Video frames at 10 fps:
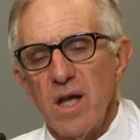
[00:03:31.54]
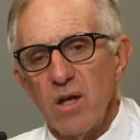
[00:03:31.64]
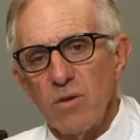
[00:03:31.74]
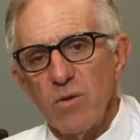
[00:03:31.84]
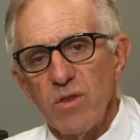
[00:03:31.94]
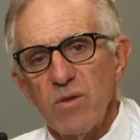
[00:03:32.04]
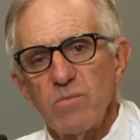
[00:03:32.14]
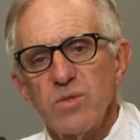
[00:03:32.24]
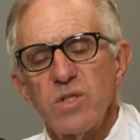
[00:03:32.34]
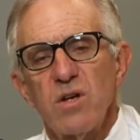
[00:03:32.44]

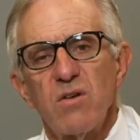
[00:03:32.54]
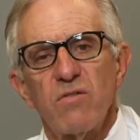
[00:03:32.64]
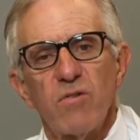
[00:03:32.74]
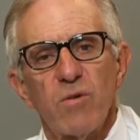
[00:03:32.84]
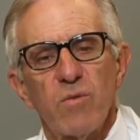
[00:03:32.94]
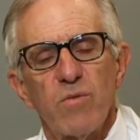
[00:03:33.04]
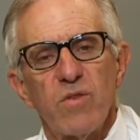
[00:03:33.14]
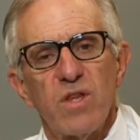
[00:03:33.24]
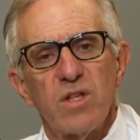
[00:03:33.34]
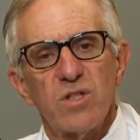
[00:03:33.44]
algorithms for
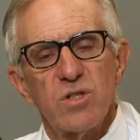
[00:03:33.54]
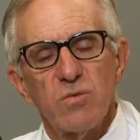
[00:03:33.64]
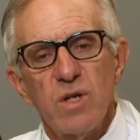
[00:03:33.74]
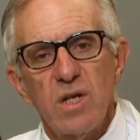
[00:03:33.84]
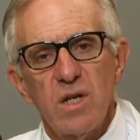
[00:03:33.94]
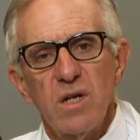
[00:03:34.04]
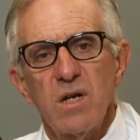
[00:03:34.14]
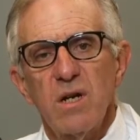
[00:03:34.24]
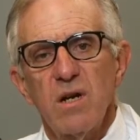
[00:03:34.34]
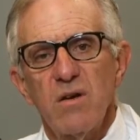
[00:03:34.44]
the screening
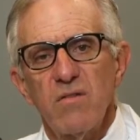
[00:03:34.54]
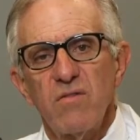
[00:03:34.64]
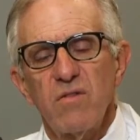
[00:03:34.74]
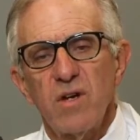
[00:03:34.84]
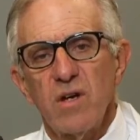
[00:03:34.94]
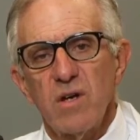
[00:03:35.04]
of